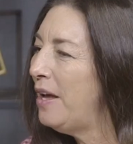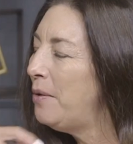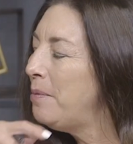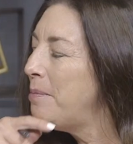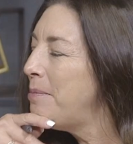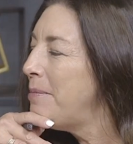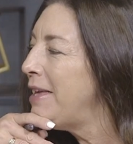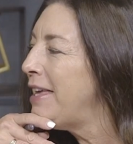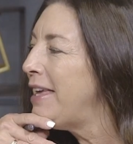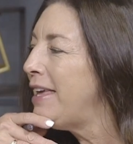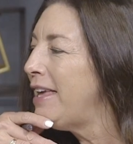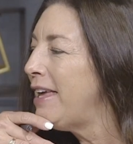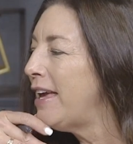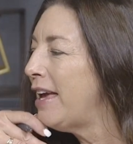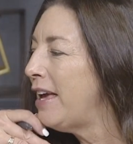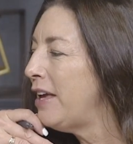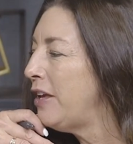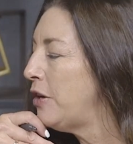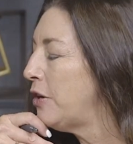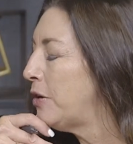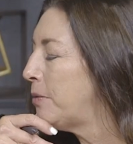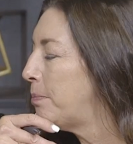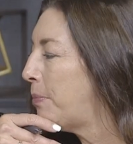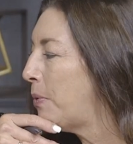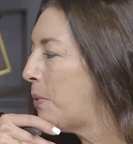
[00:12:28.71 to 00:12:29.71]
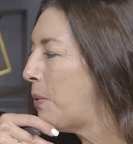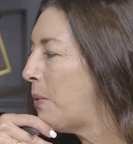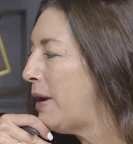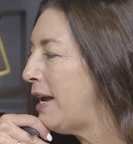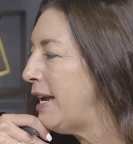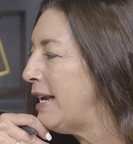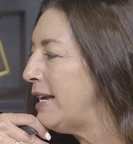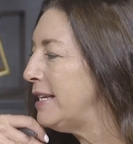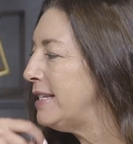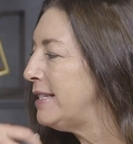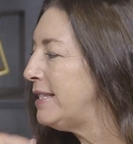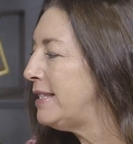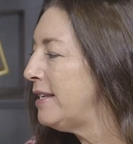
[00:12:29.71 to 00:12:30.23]
tell me, your
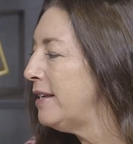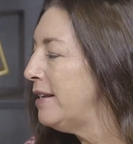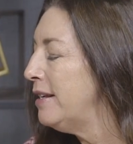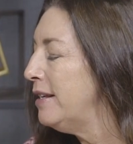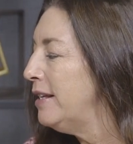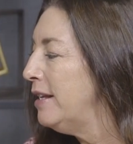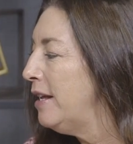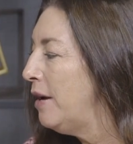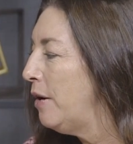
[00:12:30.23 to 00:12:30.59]
boys,